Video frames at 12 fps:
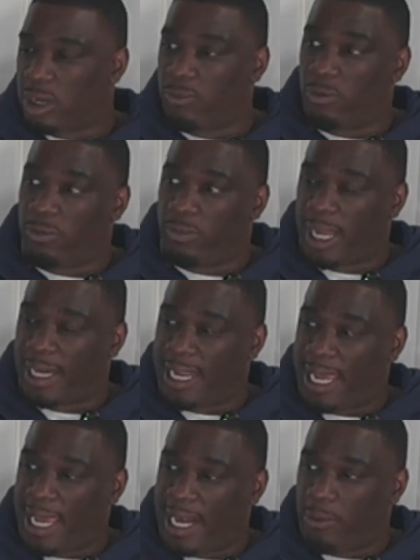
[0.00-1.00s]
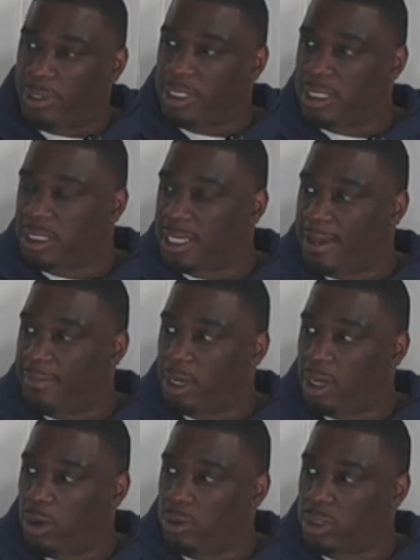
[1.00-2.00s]
So I moved with my dad. I would just see him
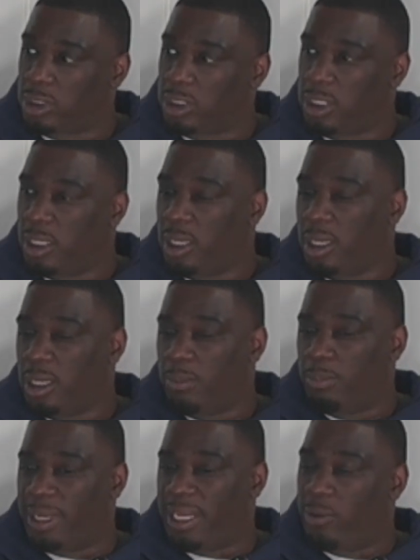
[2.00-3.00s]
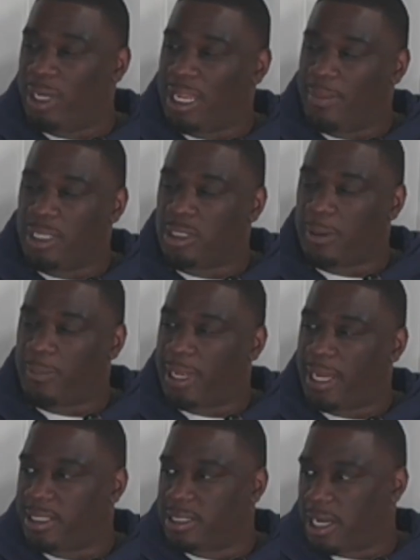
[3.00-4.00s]
coach. But he wouldn't let me start
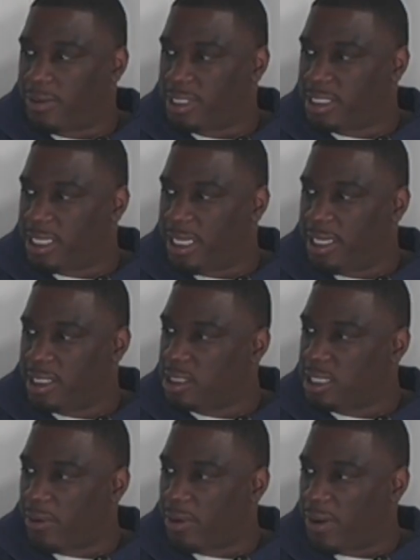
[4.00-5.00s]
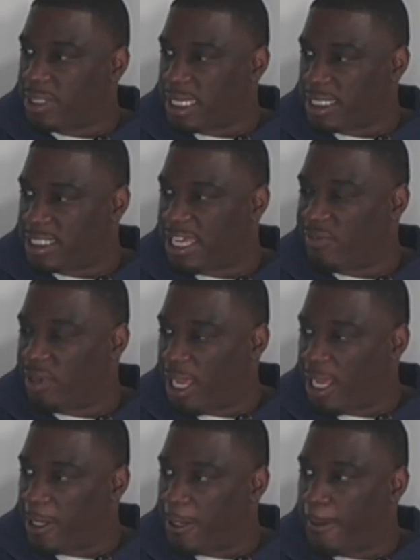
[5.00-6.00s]
playing until I was 10. This is when I was 7,
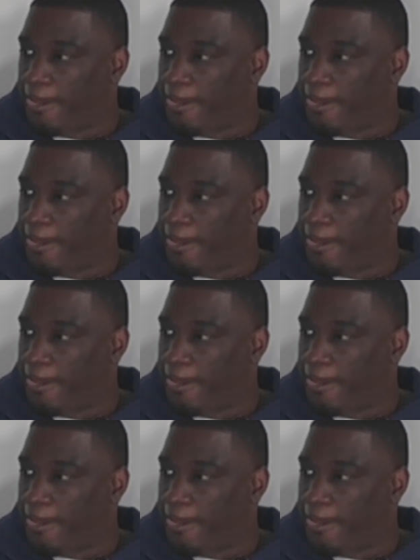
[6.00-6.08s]
8.